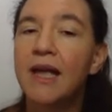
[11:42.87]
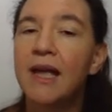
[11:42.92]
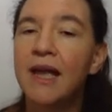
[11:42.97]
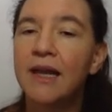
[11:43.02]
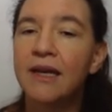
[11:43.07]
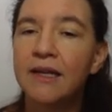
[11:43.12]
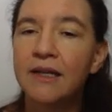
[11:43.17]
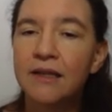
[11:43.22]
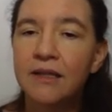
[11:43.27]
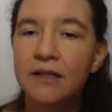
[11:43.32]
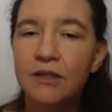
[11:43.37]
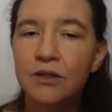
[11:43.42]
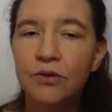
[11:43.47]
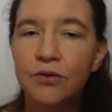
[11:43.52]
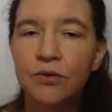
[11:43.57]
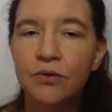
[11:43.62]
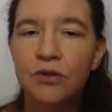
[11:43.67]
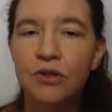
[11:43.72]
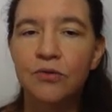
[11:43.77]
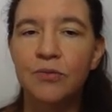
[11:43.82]
And in this
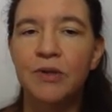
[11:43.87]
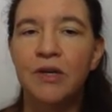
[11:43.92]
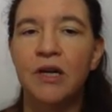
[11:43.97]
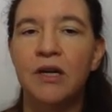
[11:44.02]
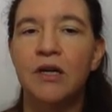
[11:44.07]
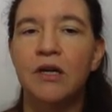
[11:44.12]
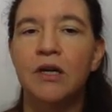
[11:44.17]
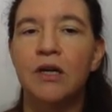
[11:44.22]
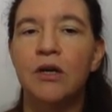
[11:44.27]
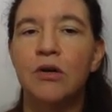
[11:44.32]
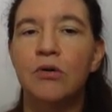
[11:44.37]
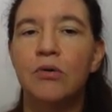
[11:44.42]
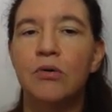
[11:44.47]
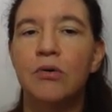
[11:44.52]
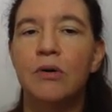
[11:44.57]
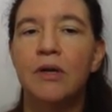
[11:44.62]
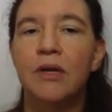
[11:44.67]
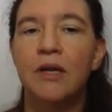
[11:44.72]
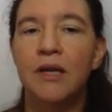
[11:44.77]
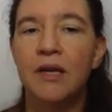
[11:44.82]
course, we're gonna go
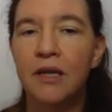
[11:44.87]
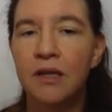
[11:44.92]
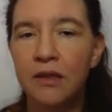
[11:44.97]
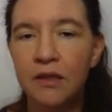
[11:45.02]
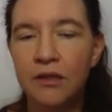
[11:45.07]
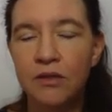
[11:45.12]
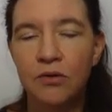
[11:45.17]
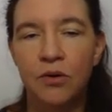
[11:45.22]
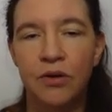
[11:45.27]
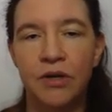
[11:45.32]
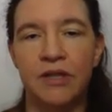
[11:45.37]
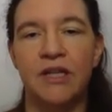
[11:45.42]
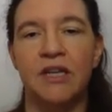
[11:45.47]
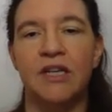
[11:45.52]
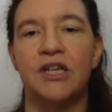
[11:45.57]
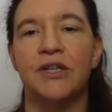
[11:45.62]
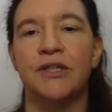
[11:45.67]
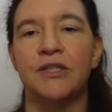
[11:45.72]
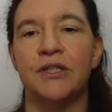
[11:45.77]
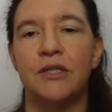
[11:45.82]
in this order that
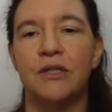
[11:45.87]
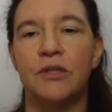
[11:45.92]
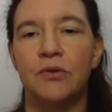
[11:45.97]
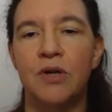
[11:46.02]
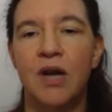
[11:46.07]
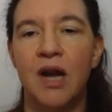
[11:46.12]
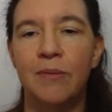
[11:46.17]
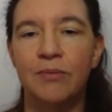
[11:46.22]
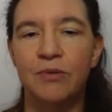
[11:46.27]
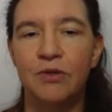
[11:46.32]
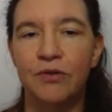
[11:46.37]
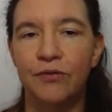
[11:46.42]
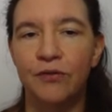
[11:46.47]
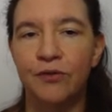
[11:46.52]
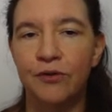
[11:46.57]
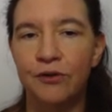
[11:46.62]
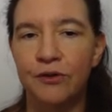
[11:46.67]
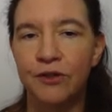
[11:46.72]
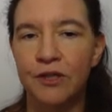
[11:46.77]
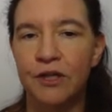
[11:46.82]
I just described. So
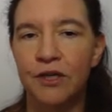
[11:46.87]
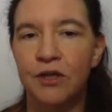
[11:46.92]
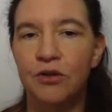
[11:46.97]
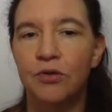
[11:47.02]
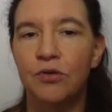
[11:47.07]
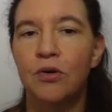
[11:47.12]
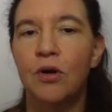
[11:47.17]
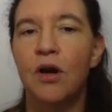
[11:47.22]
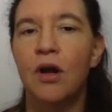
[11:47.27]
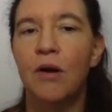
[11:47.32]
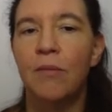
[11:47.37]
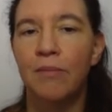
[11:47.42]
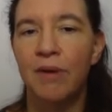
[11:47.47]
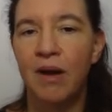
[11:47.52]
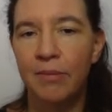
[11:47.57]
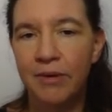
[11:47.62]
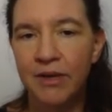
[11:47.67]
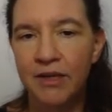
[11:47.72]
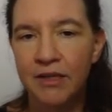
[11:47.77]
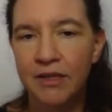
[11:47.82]
first gonna do
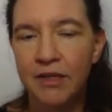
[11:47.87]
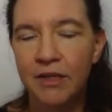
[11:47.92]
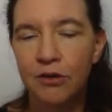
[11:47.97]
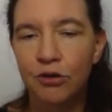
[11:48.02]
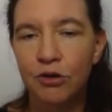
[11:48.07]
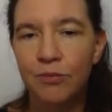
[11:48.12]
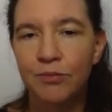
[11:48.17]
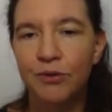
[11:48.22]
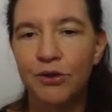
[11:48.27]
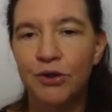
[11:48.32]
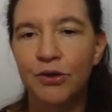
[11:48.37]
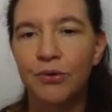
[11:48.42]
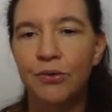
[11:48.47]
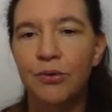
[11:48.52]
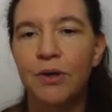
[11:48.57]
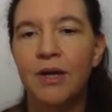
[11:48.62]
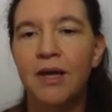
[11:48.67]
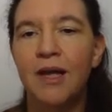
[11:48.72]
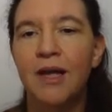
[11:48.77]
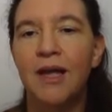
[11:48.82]
public key crypto
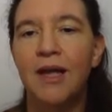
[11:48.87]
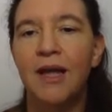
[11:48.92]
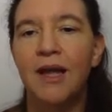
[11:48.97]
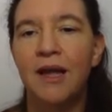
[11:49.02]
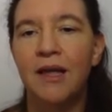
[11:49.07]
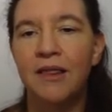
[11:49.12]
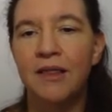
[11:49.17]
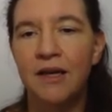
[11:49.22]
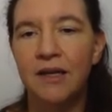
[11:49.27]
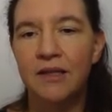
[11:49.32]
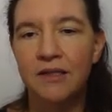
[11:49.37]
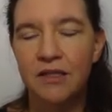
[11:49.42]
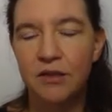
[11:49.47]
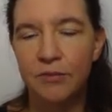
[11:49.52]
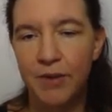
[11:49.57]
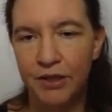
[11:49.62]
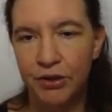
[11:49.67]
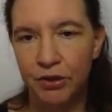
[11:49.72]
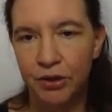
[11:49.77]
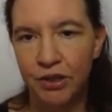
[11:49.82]
and then
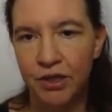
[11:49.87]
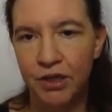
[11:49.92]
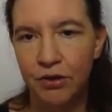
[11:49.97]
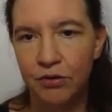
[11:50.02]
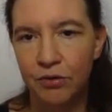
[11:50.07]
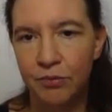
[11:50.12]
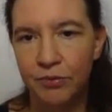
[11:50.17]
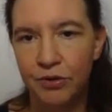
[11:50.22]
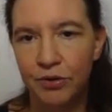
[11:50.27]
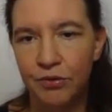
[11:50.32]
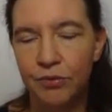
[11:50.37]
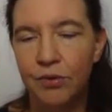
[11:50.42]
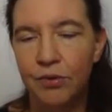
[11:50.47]
symmetric key crypto.